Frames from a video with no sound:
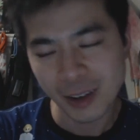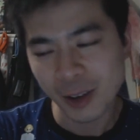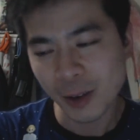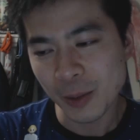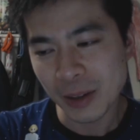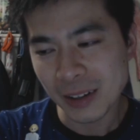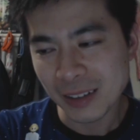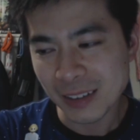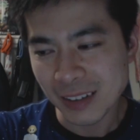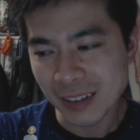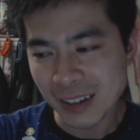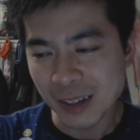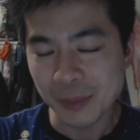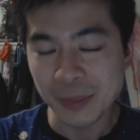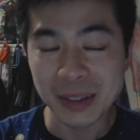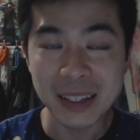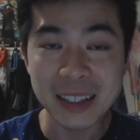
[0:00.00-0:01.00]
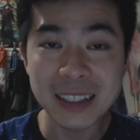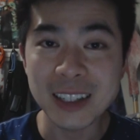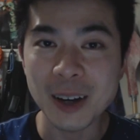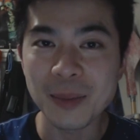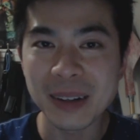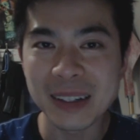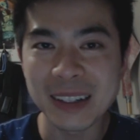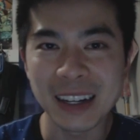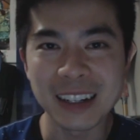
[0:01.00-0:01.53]
Oh well. But this
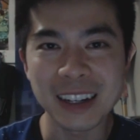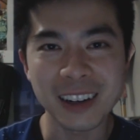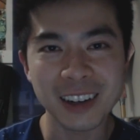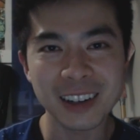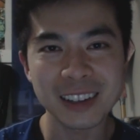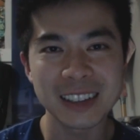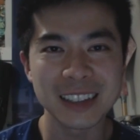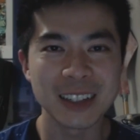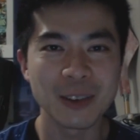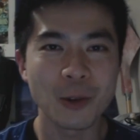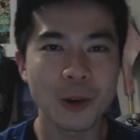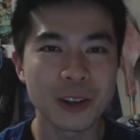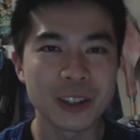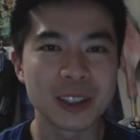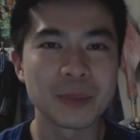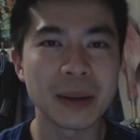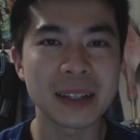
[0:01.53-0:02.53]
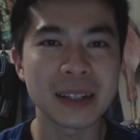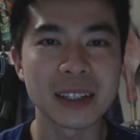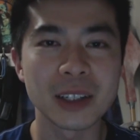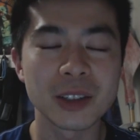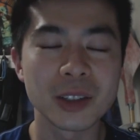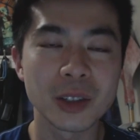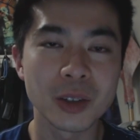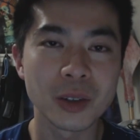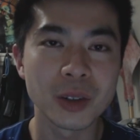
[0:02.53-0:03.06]
time I got to see Warren
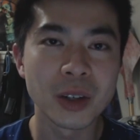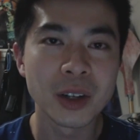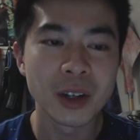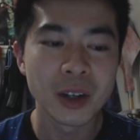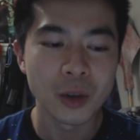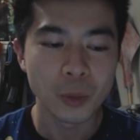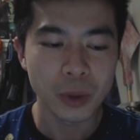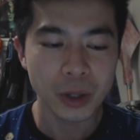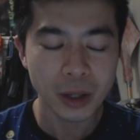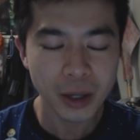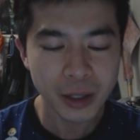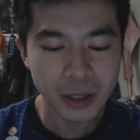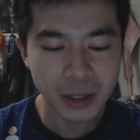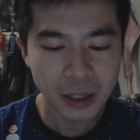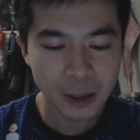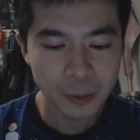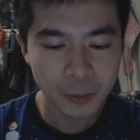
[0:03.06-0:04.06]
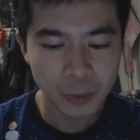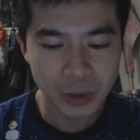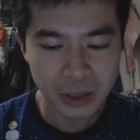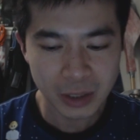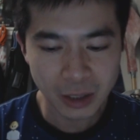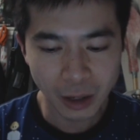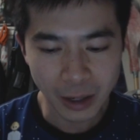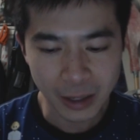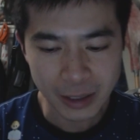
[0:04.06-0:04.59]
Spector. So when I
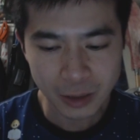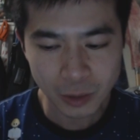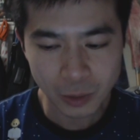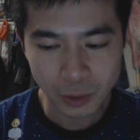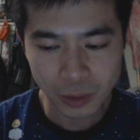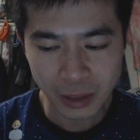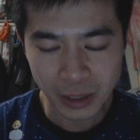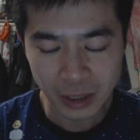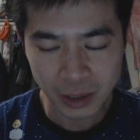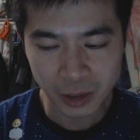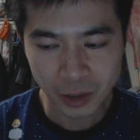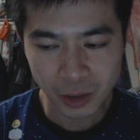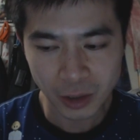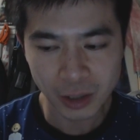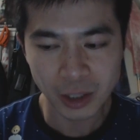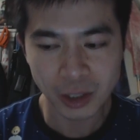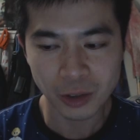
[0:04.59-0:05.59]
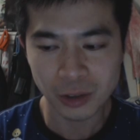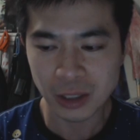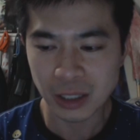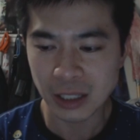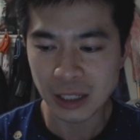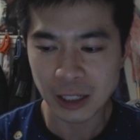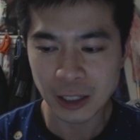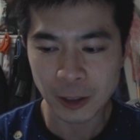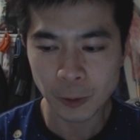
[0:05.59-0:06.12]
was in high school and in early
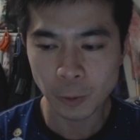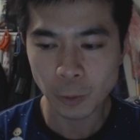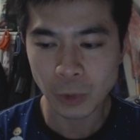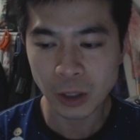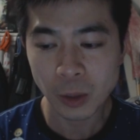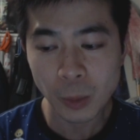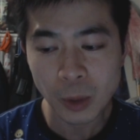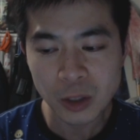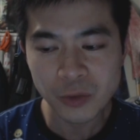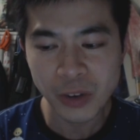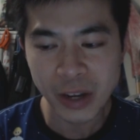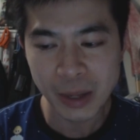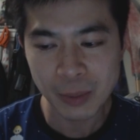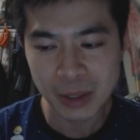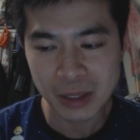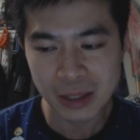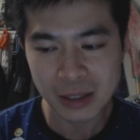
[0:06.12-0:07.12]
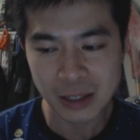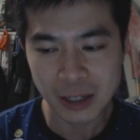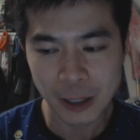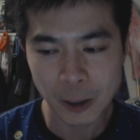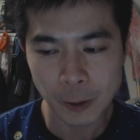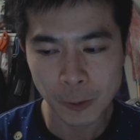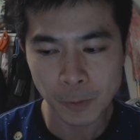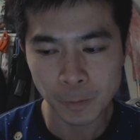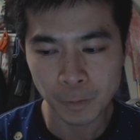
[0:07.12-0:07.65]
uni, one of the most famous
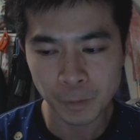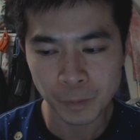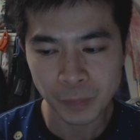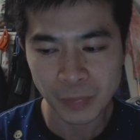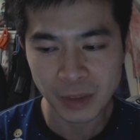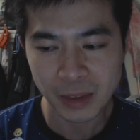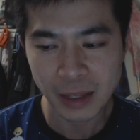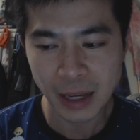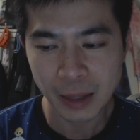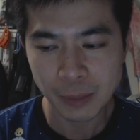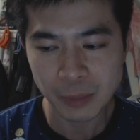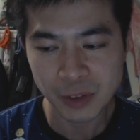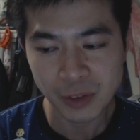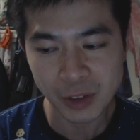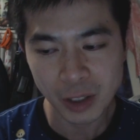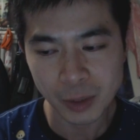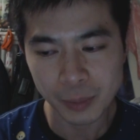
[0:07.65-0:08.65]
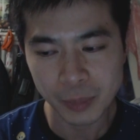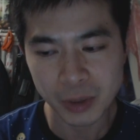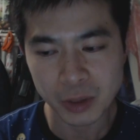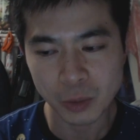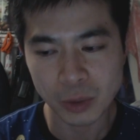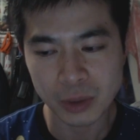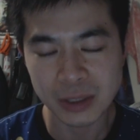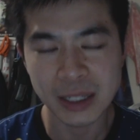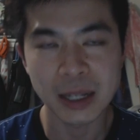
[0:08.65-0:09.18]
game
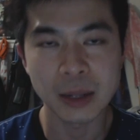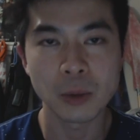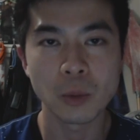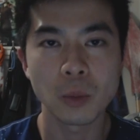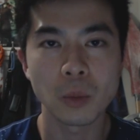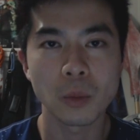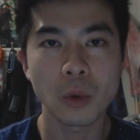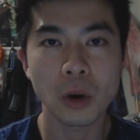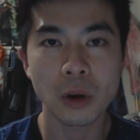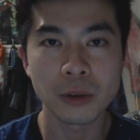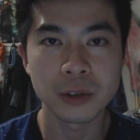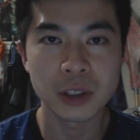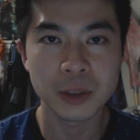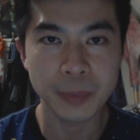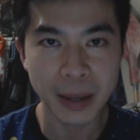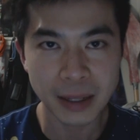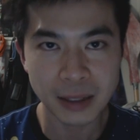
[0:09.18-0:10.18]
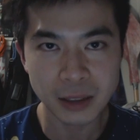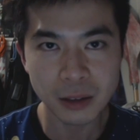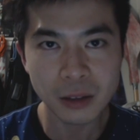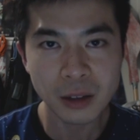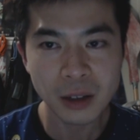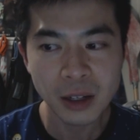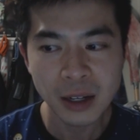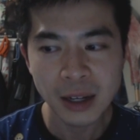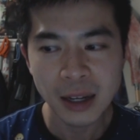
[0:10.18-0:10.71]
developers was named Warren
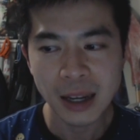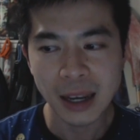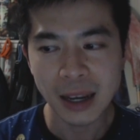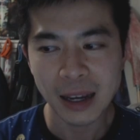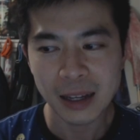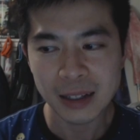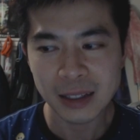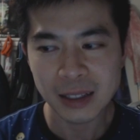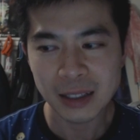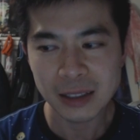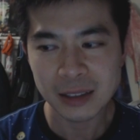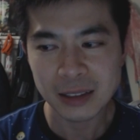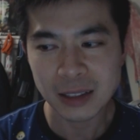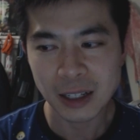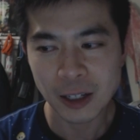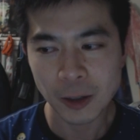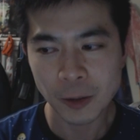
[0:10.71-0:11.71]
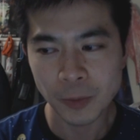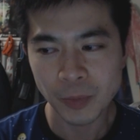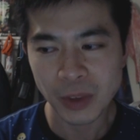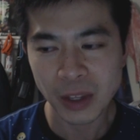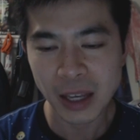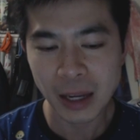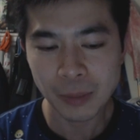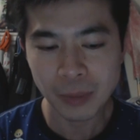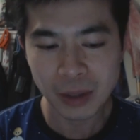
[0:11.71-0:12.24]
Spector, and he's
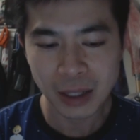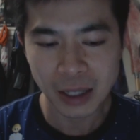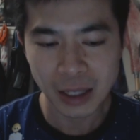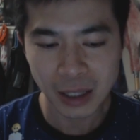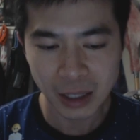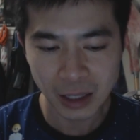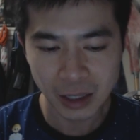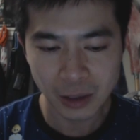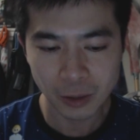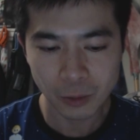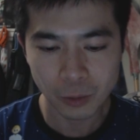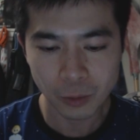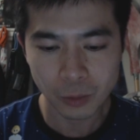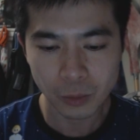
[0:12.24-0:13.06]
the game that he